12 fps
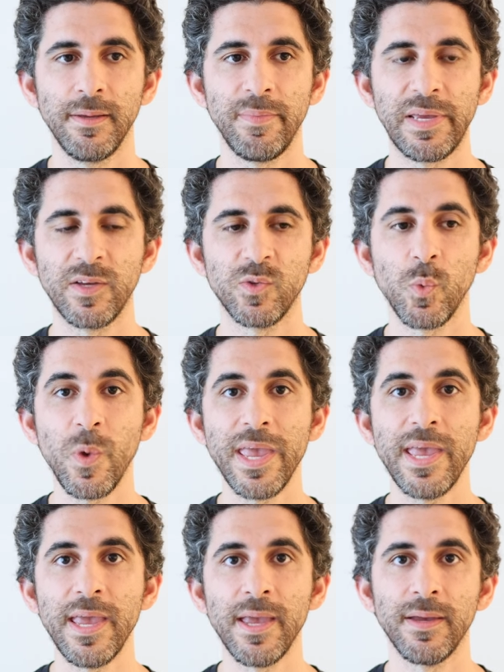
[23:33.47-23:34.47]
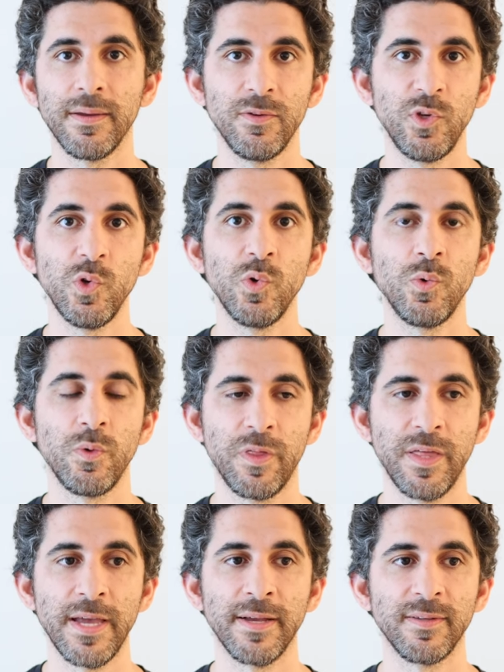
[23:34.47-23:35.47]
because we do
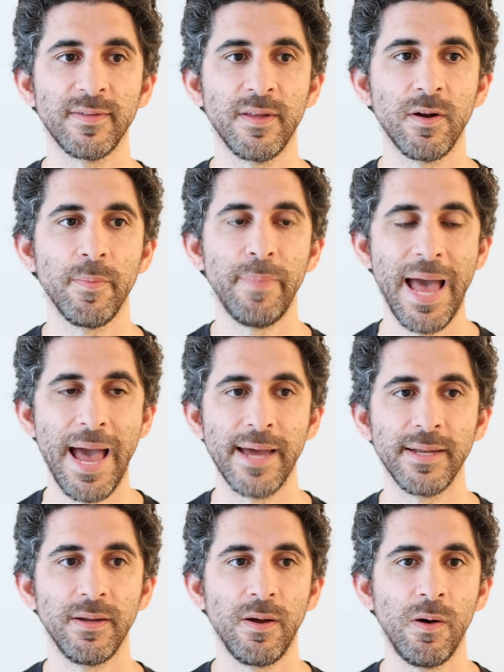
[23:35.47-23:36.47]
things that are bad